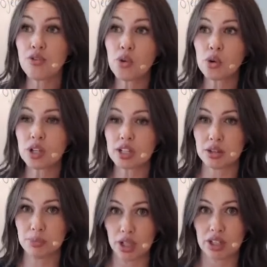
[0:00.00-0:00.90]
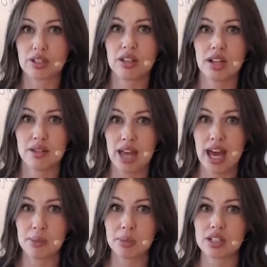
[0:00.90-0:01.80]
for the book, The
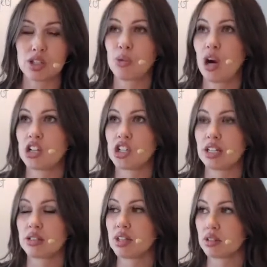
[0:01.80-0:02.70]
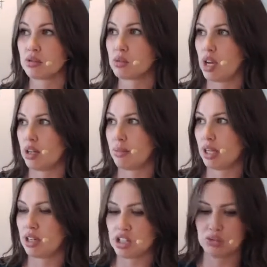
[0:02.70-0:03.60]
Happiness Project, that by
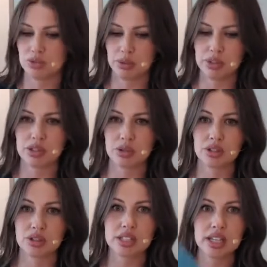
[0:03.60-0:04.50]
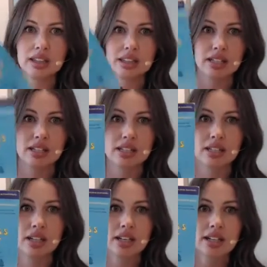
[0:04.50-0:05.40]
Gretchen Rubin. So it looks like this.
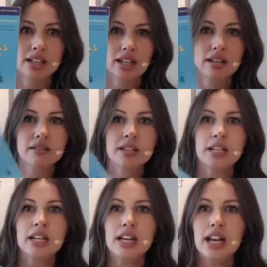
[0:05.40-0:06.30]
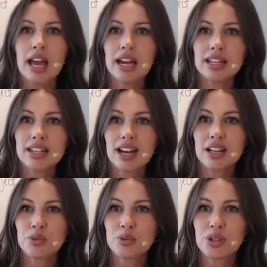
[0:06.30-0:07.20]
Okay. And
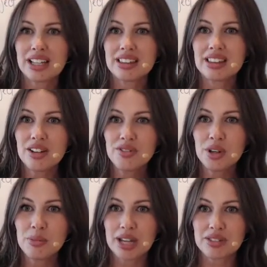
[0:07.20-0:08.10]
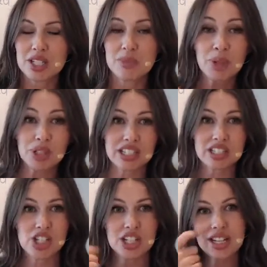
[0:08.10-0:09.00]
what I love about this book is
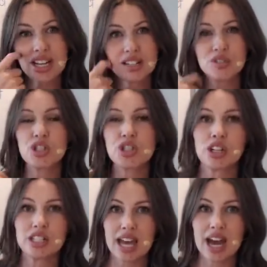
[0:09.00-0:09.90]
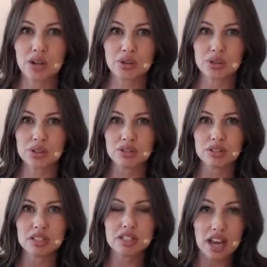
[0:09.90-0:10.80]
she kind of starts out
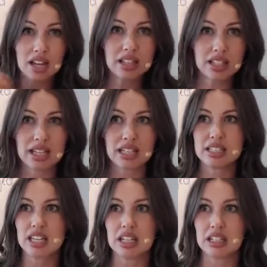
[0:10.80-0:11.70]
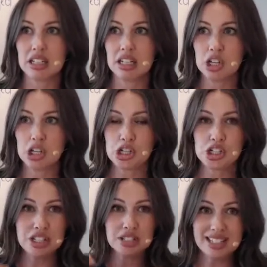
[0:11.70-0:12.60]
telling us like
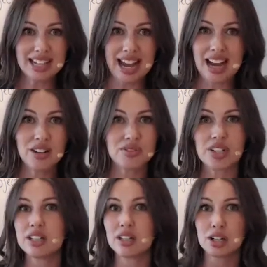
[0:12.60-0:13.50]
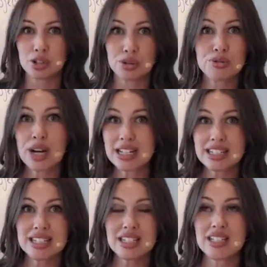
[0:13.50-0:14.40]
she didn't have a
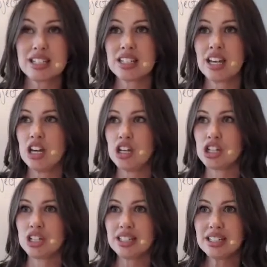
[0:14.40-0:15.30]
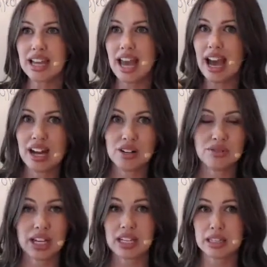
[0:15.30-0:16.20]
crisis. She didn't
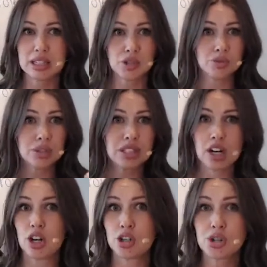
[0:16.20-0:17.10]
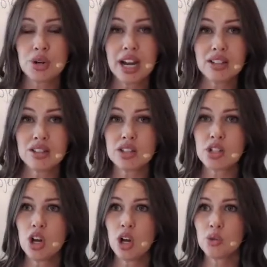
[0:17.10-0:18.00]
have like these really hard trials,
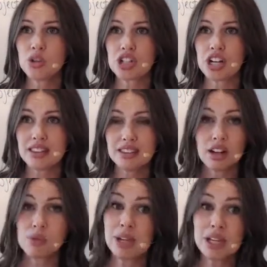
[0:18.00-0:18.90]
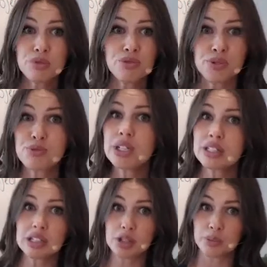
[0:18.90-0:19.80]
which I make for
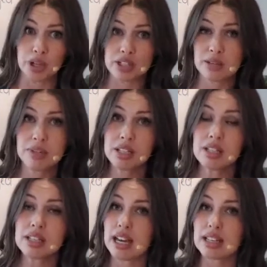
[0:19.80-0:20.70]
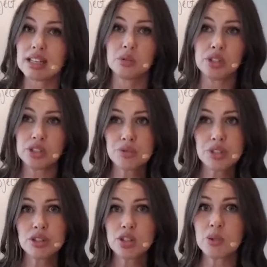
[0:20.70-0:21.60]
really good books. I'm not going to lie. Like when you
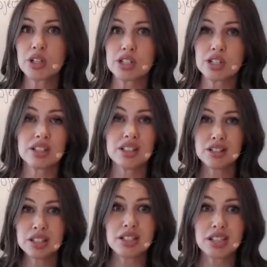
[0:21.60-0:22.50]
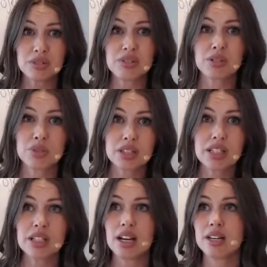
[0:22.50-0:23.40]
read those books, you get like
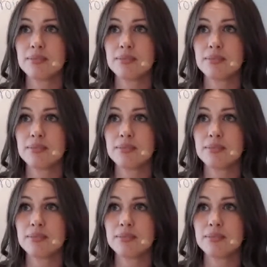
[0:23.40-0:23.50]
really